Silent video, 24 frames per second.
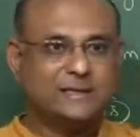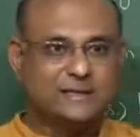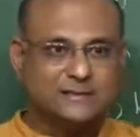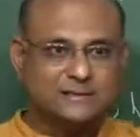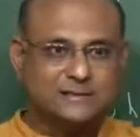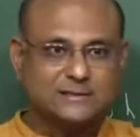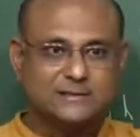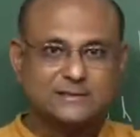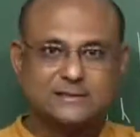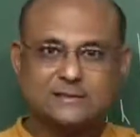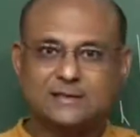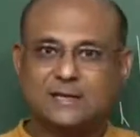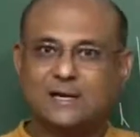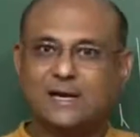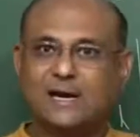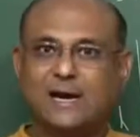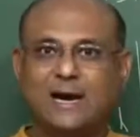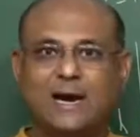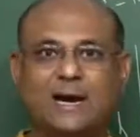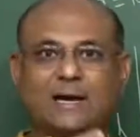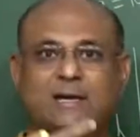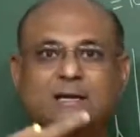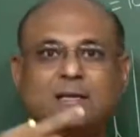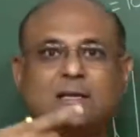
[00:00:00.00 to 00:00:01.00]
this
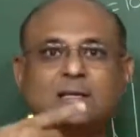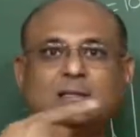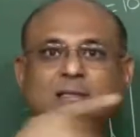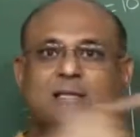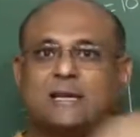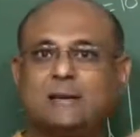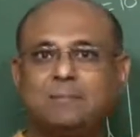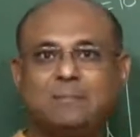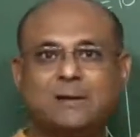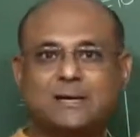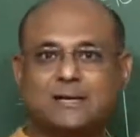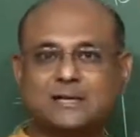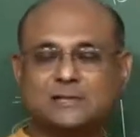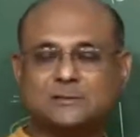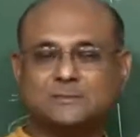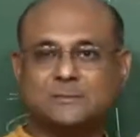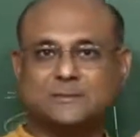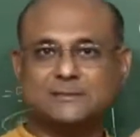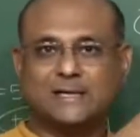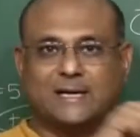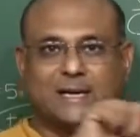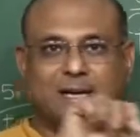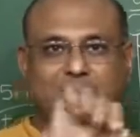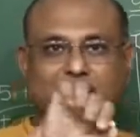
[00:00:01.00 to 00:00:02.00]
at three meters
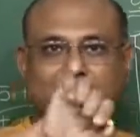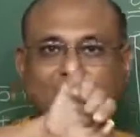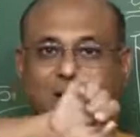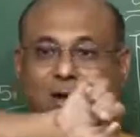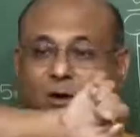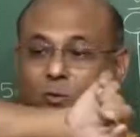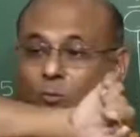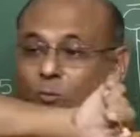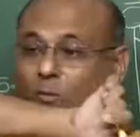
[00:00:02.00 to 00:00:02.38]
per second.